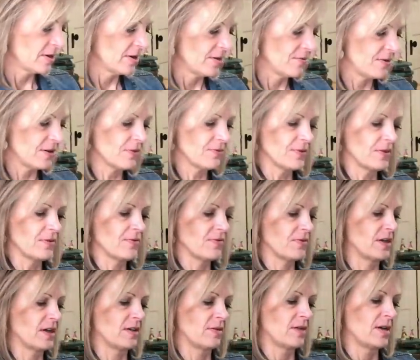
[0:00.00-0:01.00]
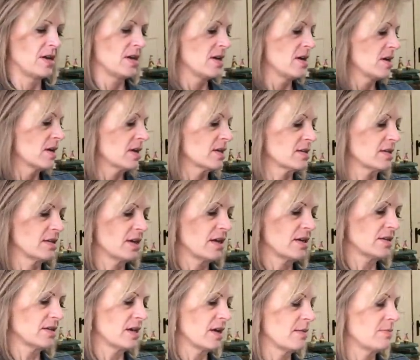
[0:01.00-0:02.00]
Fun, fun, fun. Because a lot
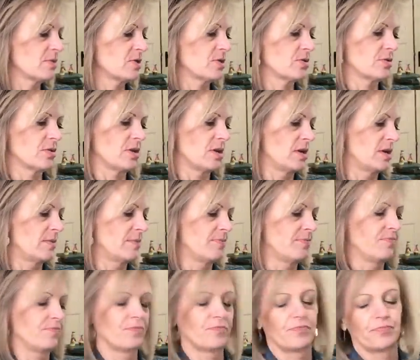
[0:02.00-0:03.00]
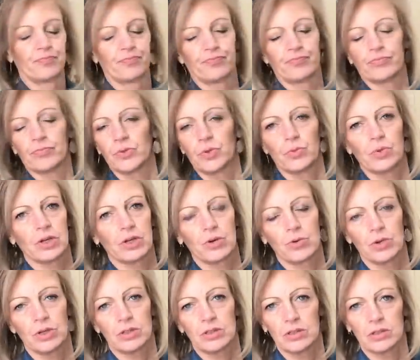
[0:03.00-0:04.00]
of times um, when
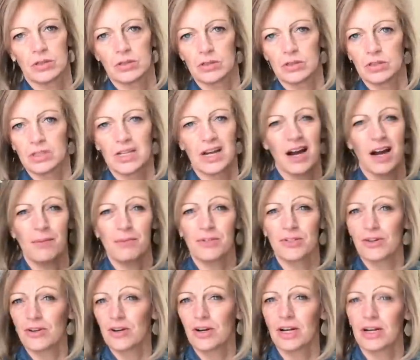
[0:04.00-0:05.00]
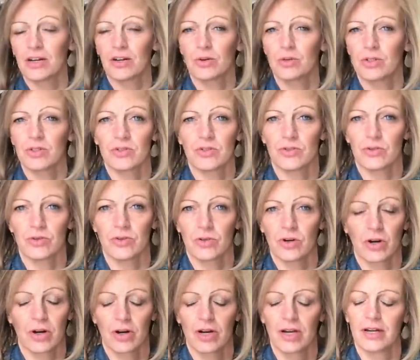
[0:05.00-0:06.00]
quilt tops are at a quilt store,
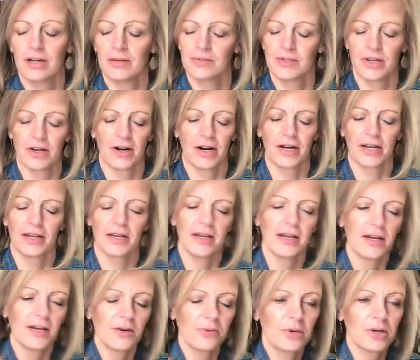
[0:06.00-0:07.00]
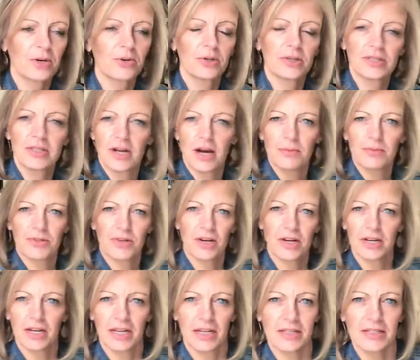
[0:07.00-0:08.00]
or I'm sorry, when quilt tops are at
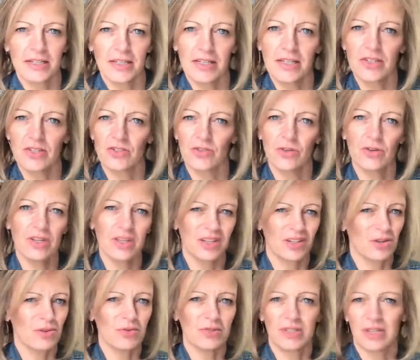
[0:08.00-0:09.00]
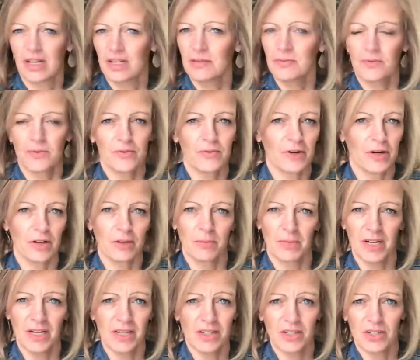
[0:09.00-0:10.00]
an antique store, they don't sell them for very
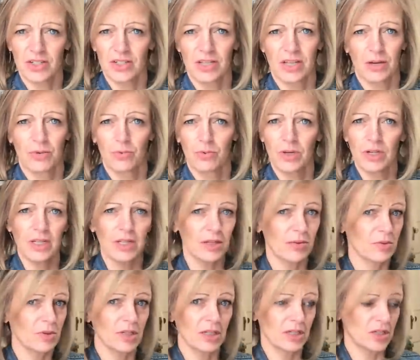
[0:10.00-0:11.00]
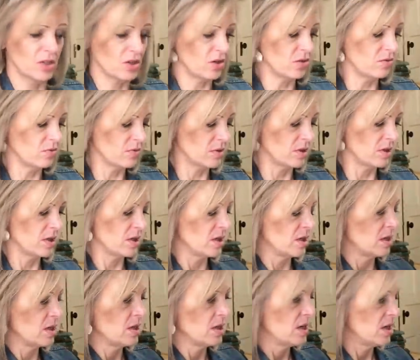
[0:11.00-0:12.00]
much. They really, really don't.
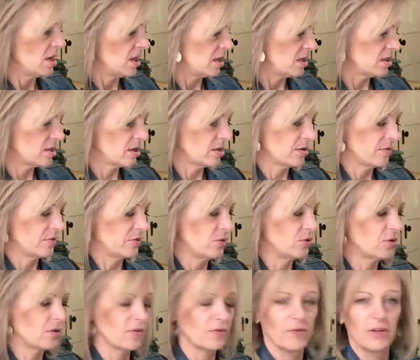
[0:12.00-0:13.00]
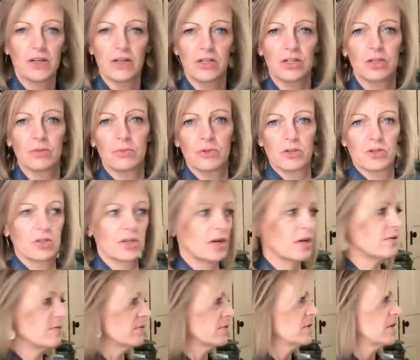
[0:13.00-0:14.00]
And so if you can finish them
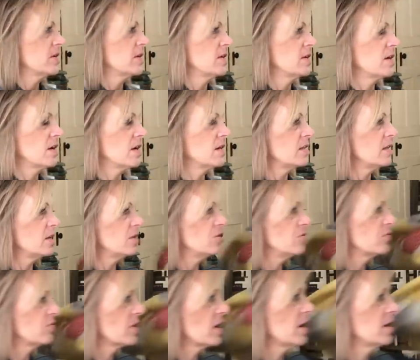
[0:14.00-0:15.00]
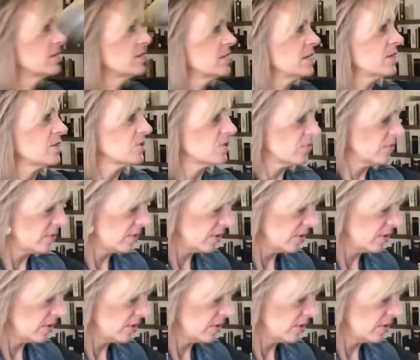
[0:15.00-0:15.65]
yourself, and then you've got a touch of